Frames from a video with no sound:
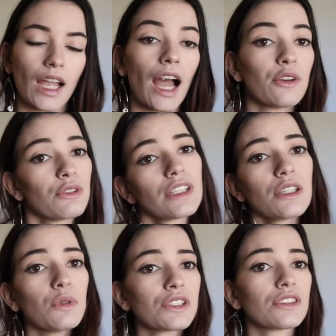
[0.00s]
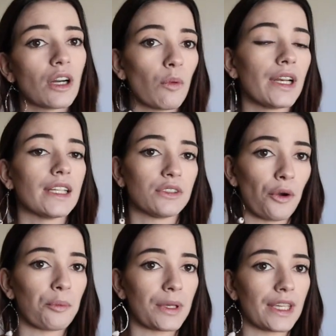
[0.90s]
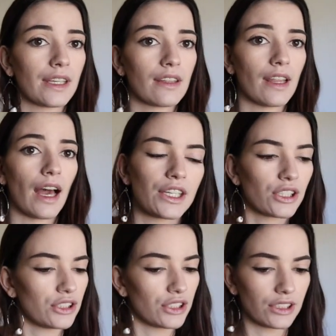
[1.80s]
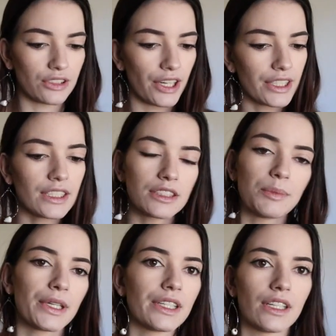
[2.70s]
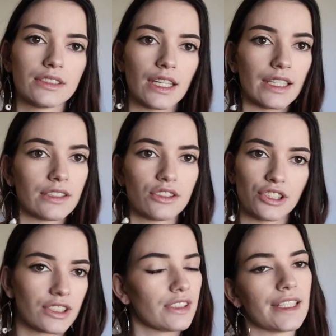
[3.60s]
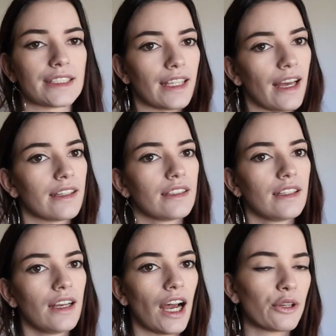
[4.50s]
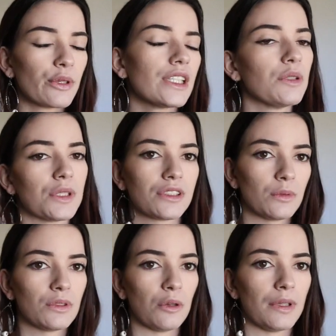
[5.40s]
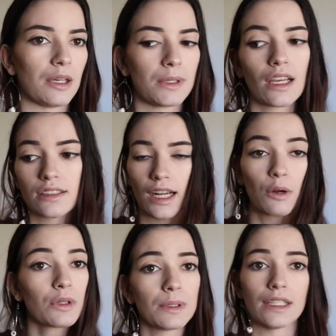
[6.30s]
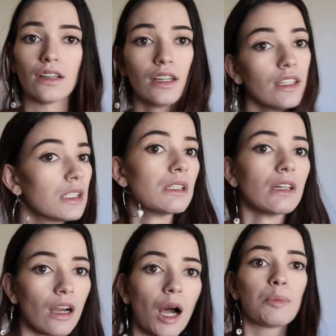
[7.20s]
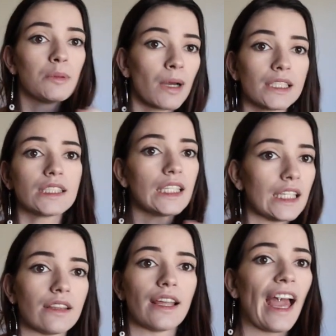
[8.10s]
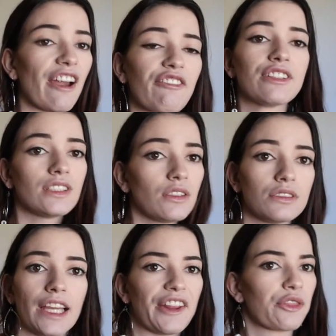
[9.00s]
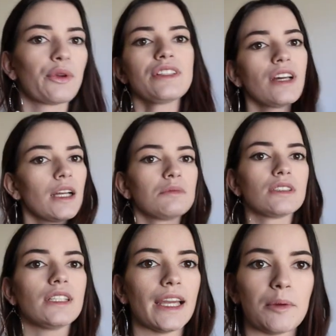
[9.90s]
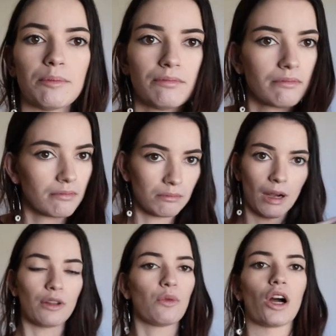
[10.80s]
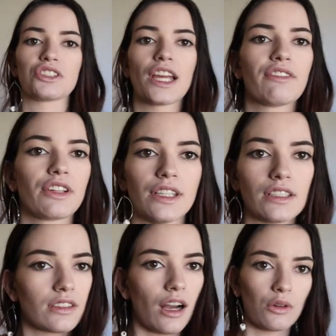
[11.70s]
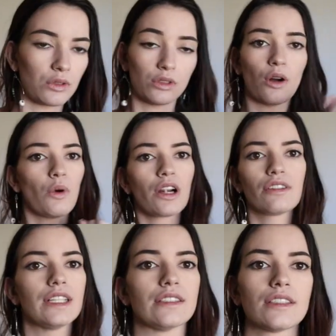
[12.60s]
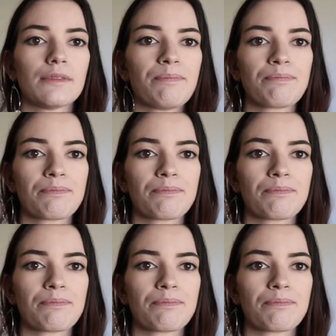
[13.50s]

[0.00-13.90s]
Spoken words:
I really wish someone had told me that it could just turn into periodontitis just like that. I really wish someone told me that, because then I would have been up in my teeth every single day, 3 times a day, mouthwash, everything, salt water rinse.